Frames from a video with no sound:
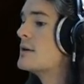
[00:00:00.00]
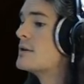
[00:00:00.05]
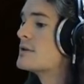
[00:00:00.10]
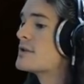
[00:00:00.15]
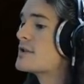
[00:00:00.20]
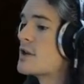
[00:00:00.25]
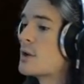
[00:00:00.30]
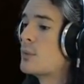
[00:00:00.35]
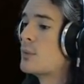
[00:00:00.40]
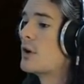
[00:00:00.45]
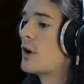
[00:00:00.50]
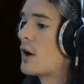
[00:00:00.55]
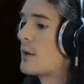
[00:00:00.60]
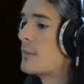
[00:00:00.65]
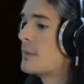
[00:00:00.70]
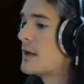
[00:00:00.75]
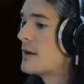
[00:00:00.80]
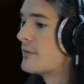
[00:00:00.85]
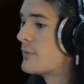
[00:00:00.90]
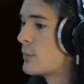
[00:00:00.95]
so an
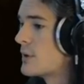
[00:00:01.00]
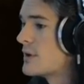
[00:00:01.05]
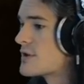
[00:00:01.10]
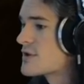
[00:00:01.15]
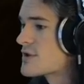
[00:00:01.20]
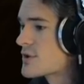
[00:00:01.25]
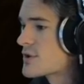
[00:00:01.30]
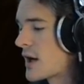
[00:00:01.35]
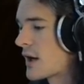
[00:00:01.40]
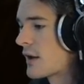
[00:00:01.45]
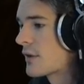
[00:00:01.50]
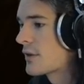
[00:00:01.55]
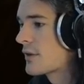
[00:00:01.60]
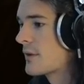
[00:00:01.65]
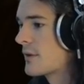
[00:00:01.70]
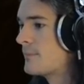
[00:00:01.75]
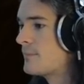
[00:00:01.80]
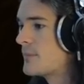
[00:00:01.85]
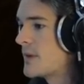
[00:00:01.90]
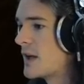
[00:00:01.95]
army avoids strength
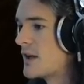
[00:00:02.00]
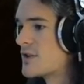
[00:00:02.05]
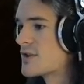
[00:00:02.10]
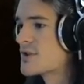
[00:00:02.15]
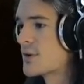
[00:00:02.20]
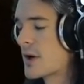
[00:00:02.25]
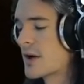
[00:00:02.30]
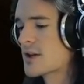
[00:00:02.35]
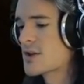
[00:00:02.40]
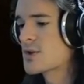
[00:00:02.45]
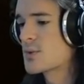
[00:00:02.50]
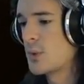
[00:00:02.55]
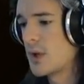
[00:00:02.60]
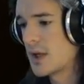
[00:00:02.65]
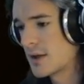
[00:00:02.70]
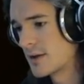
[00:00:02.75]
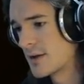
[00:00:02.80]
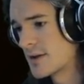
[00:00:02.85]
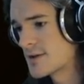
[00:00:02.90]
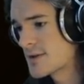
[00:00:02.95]
and strikes
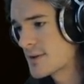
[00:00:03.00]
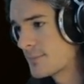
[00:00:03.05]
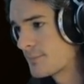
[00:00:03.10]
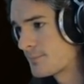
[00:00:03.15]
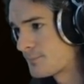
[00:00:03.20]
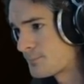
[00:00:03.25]
weakness."